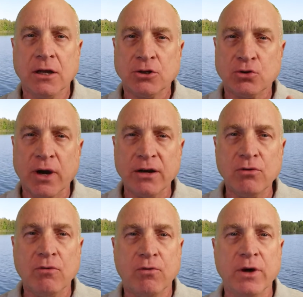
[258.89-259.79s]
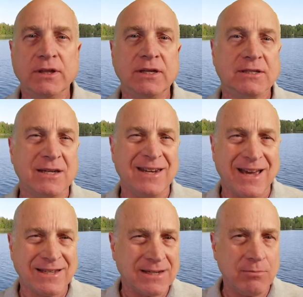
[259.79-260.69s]
try to avoid these
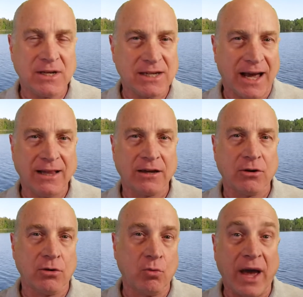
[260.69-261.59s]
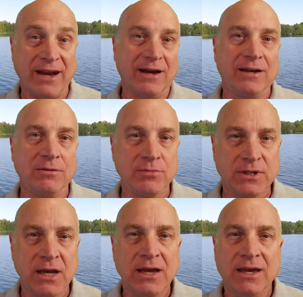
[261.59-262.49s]
nasty metallic or wet items